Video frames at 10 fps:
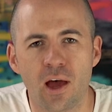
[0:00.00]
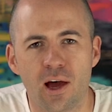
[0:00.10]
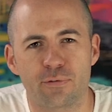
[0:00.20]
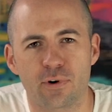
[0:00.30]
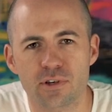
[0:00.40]

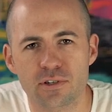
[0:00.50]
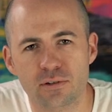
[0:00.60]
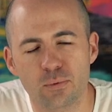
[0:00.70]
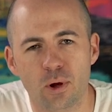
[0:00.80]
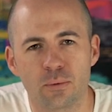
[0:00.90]
Hey
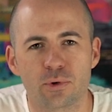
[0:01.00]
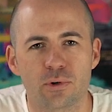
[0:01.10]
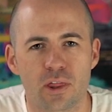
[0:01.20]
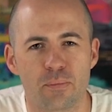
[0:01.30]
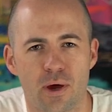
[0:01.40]
folks, welcome to
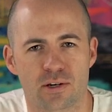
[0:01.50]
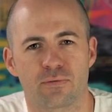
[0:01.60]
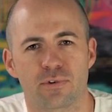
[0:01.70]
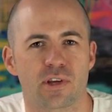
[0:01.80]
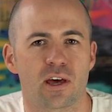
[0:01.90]
another
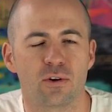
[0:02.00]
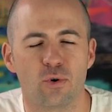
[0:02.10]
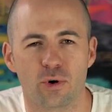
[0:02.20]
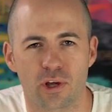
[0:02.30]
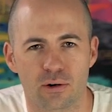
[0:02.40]
Passion for Sound
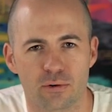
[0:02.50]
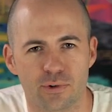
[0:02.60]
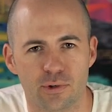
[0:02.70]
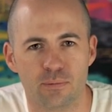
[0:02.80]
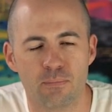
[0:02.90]
audio
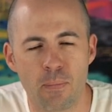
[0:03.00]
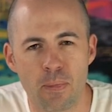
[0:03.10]
review.